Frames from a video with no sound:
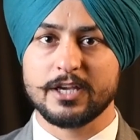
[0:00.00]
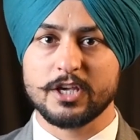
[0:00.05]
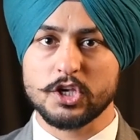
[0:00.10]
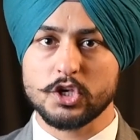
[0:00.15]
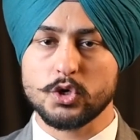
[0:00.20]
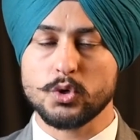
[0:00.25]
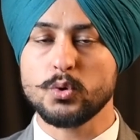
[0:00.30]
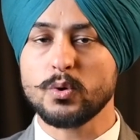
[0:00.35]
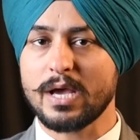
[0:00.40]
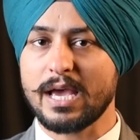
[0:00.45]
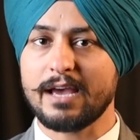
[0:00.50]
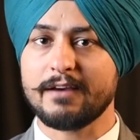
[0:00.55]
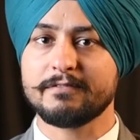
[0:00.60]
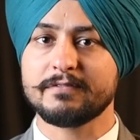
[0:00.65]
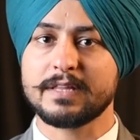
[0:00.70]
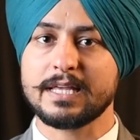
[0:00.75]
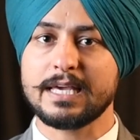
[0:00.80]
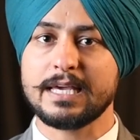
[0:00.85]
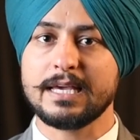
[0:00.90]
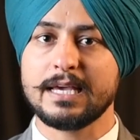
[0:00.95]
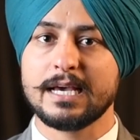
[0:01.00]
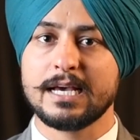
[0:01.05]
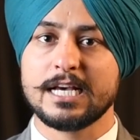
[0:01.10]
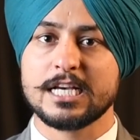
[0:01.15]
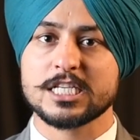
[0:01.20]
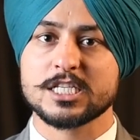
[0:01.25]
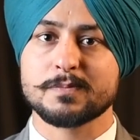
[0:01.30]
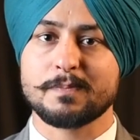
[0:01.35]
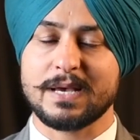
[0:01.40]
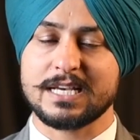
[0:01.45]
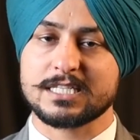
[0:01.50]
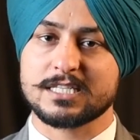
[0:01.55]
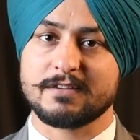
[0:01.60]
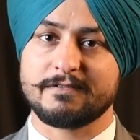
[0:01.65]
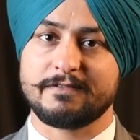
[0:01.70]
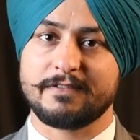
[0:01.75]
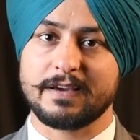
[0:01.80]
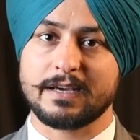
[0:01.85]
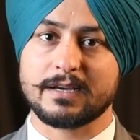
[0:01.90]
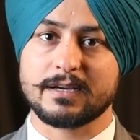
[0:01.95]
you have the
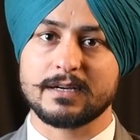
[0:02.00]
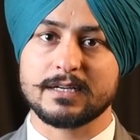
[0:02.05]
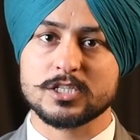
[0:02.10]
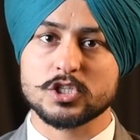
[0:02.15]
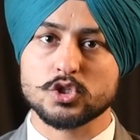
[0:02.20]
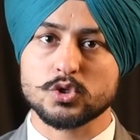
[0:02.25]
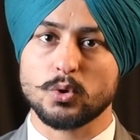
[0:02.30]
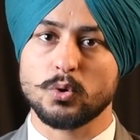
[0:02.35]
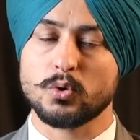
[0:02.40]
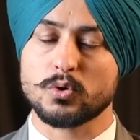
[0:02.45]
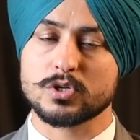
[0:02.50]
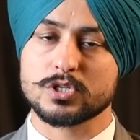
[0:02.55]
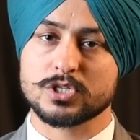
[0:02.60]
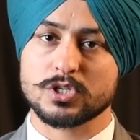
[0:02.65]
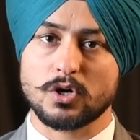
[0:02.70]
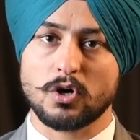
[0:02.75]
specific source